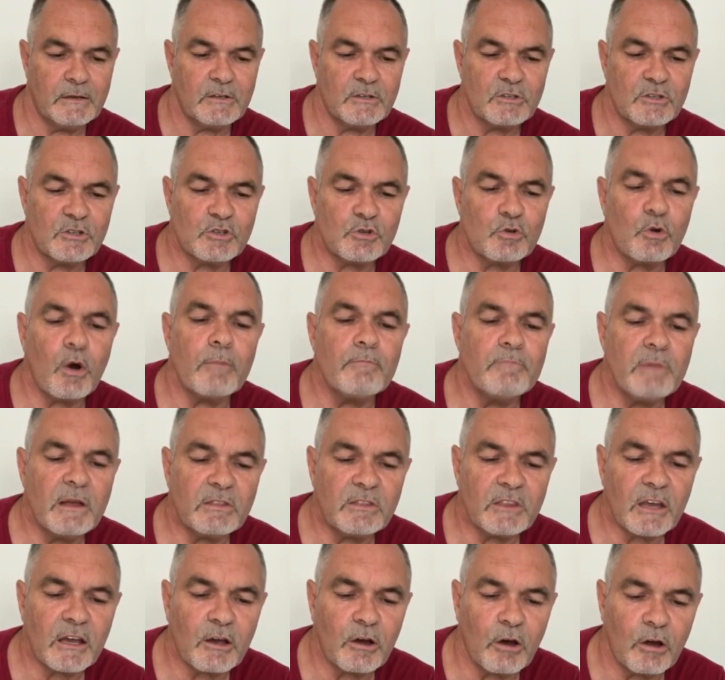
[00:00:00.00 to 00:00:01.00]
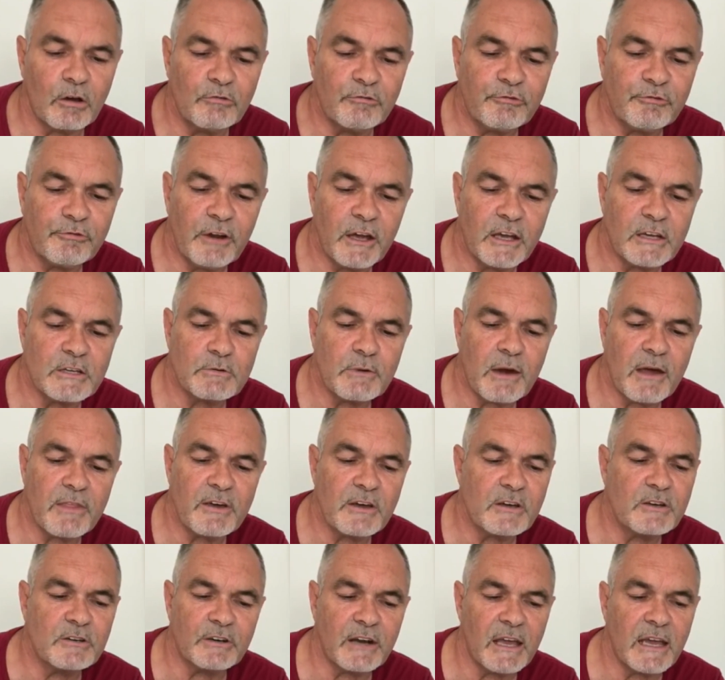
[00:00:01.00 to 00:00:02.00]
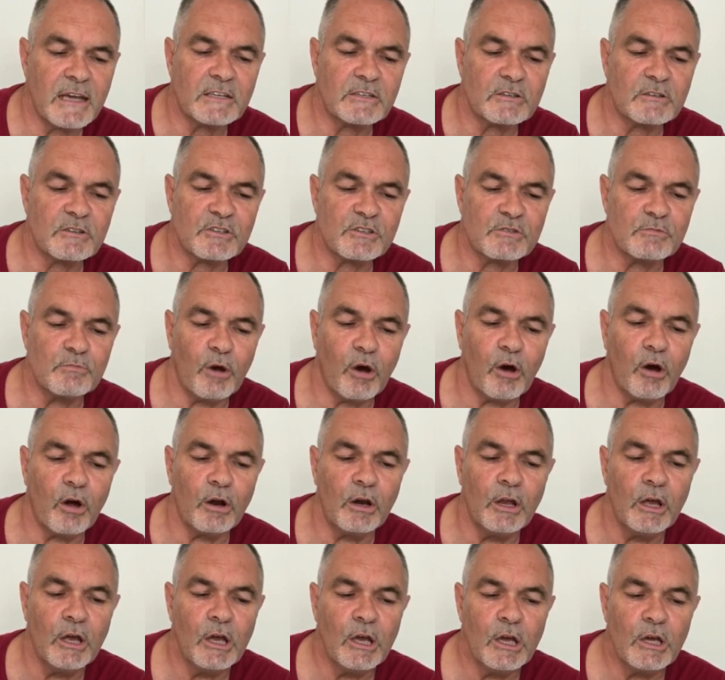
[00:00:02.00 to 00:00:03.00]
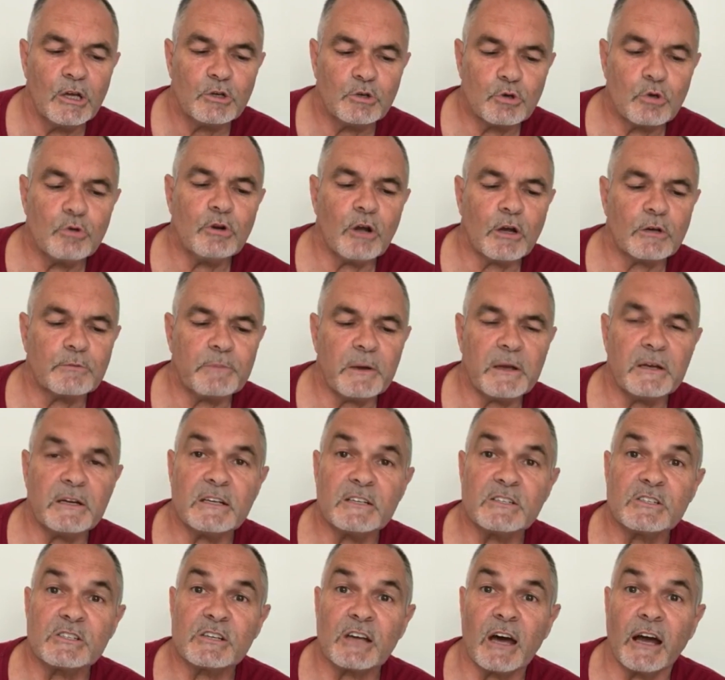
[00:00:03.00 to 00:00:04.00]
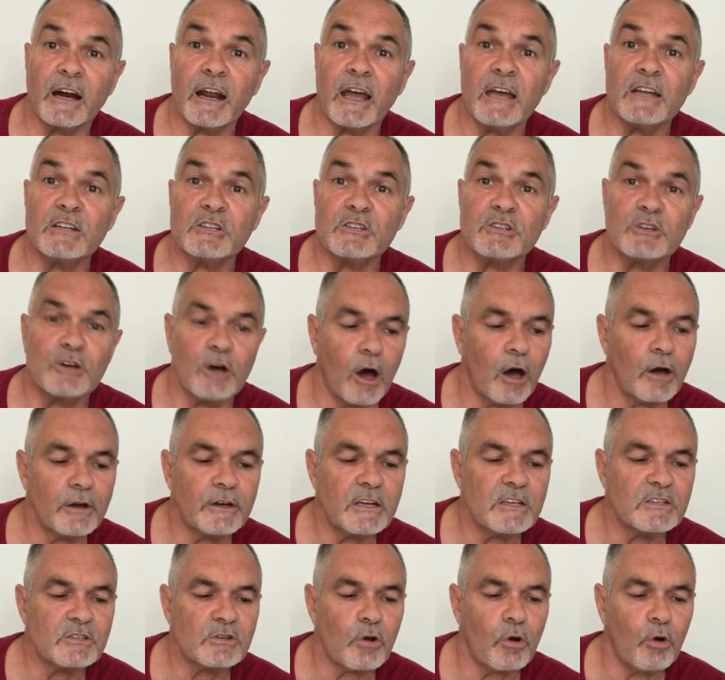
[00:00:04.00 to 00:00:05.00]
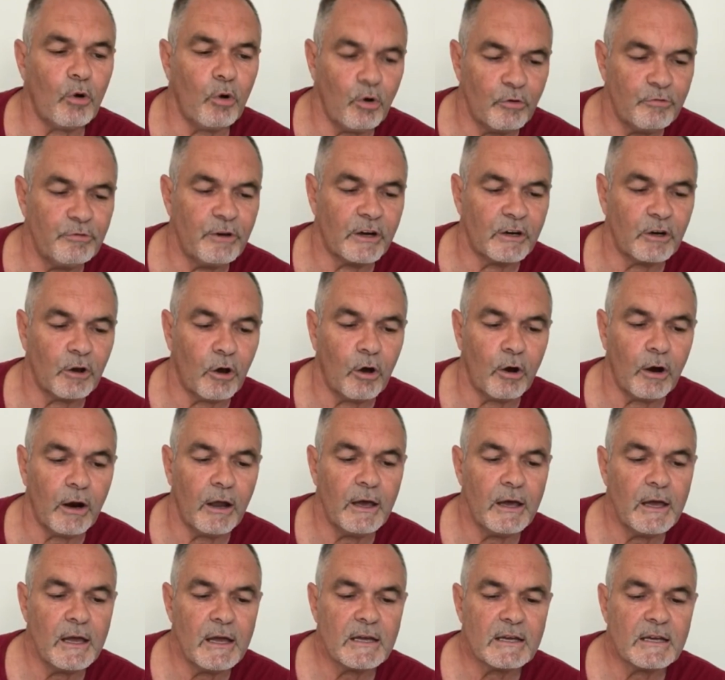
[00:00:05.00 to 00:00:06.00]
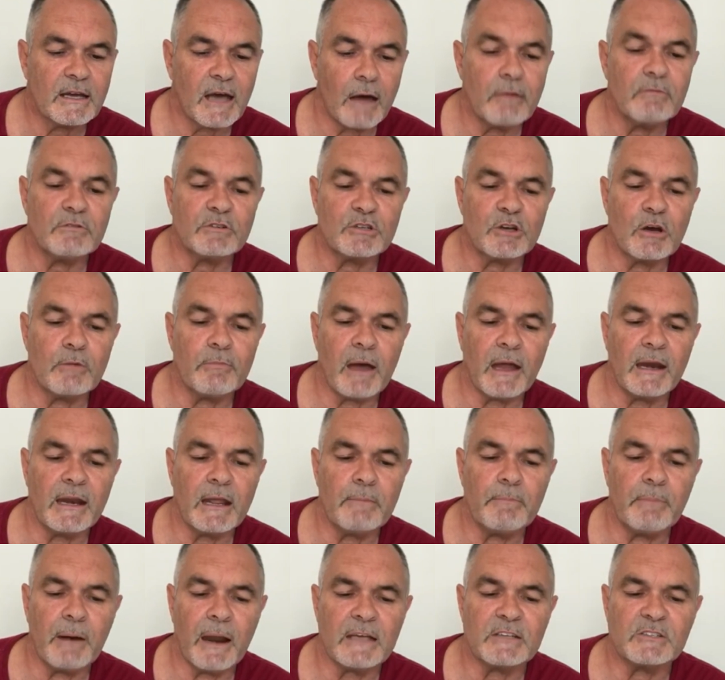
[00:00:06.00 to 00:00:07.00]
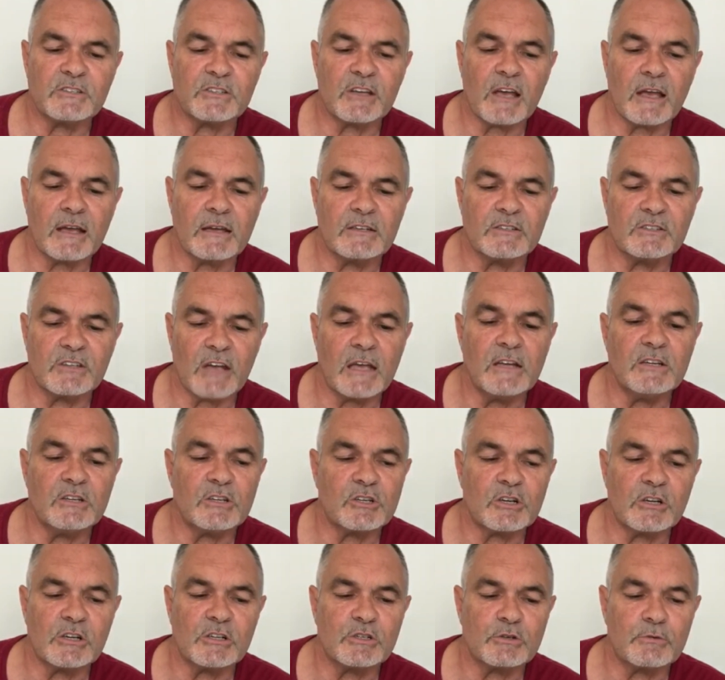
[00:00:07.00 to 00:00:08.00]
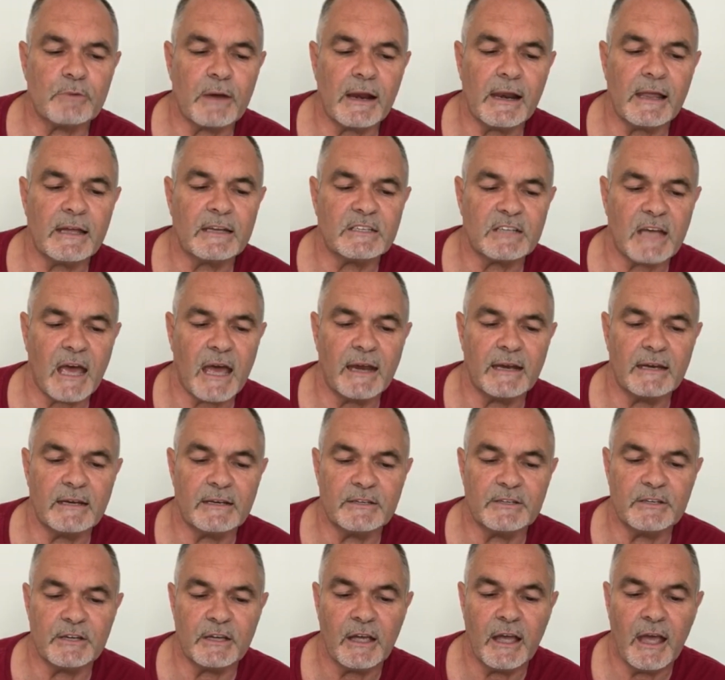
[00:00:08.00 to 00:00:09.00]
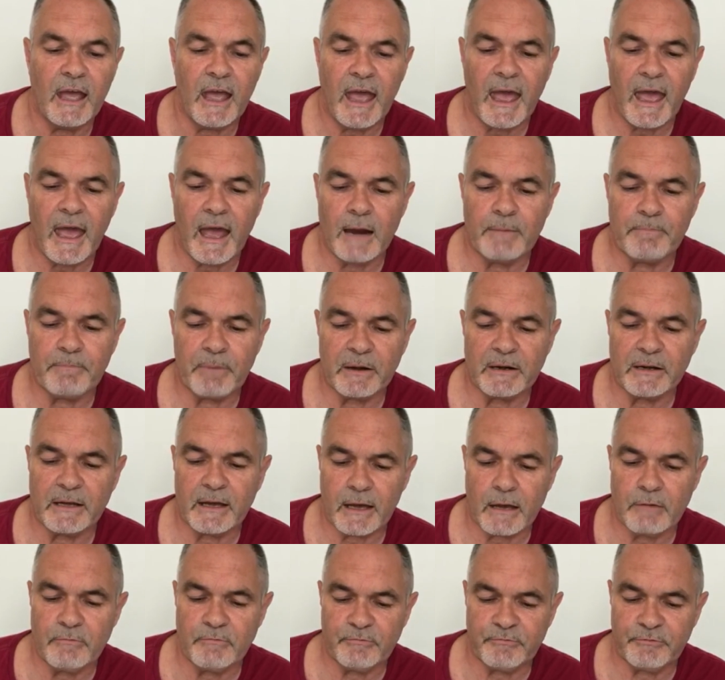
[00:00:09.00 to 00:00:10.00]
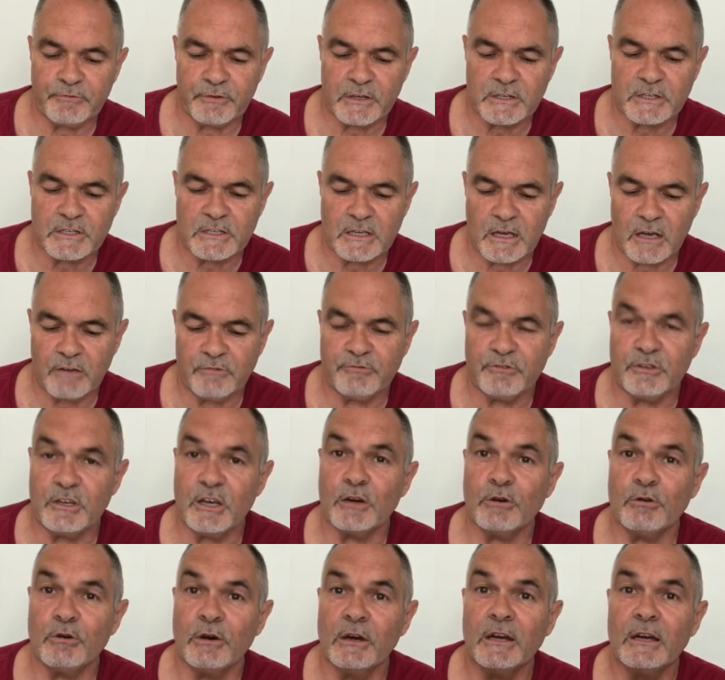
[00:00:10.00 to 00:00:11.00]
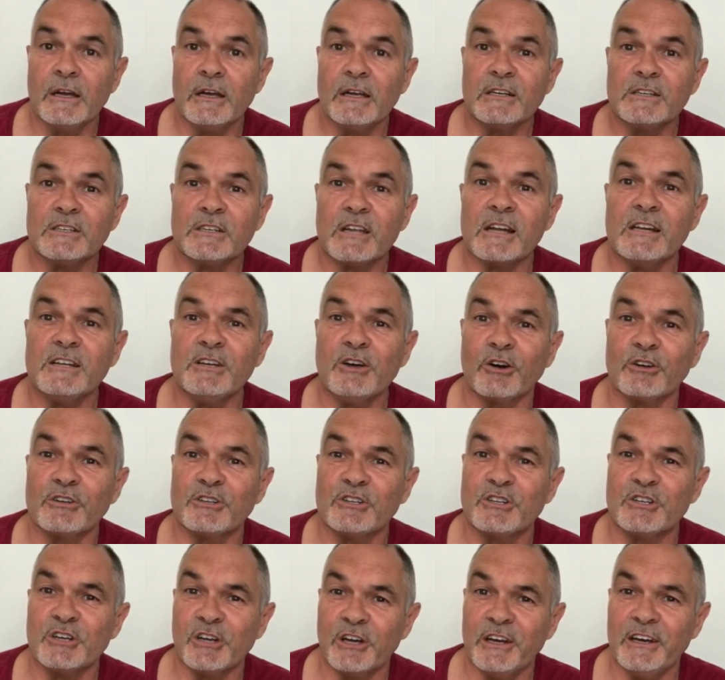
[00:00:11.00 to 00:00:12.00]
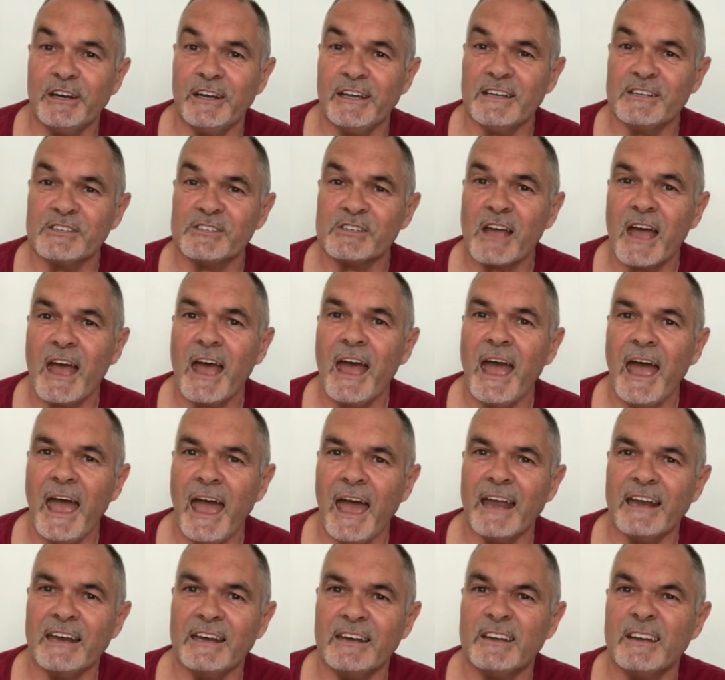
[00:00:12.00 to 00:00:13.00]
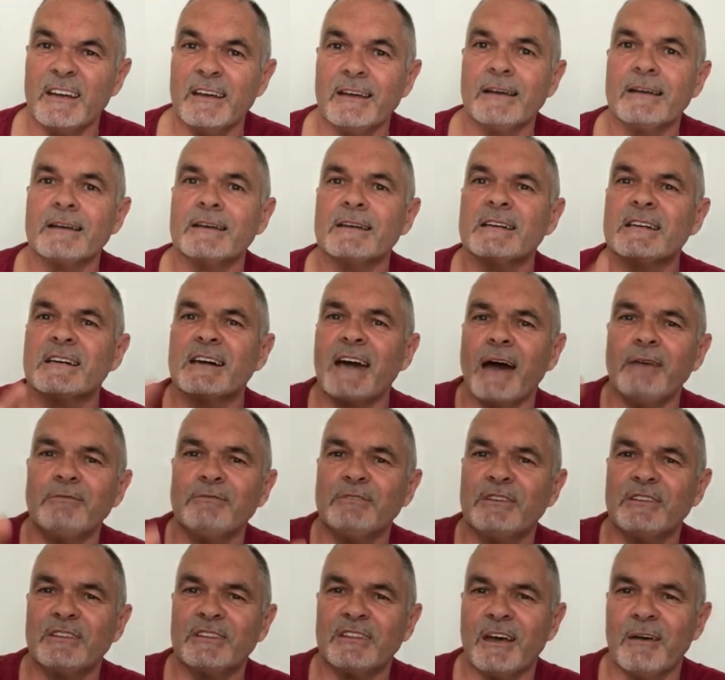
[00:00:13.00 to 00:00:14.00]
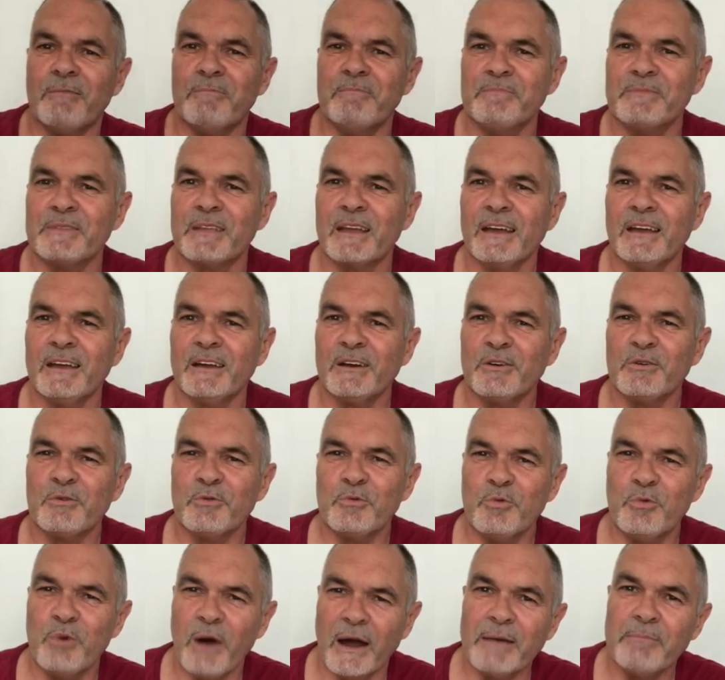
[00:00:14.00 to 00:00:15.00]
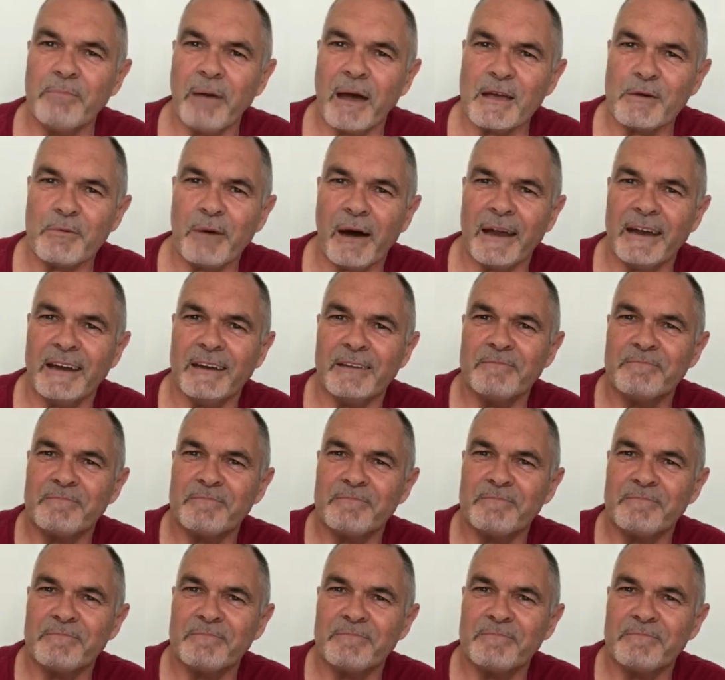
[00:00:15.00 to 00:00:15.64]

So amid the conflict, whether great or small, do not be discouraged, God is over all. Count your many blessings, angels will attend, help and comfort give you till your journey's end. Count them one by one.